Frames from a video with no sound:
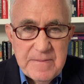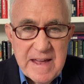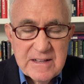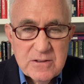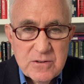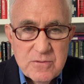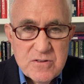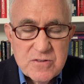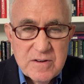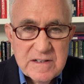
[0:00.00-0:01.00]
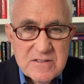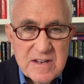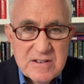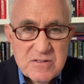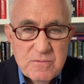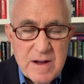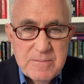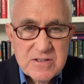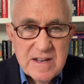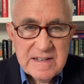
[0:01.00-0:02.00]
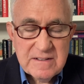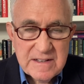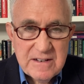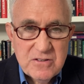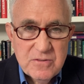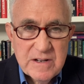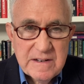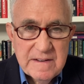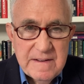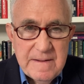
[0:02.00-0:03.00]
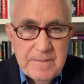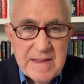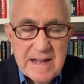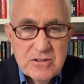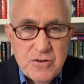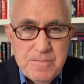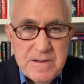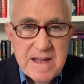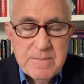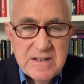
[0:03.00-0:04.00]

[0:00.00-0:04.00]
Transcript: at the LaRouche Organization website, a link to it, at 2 p.m.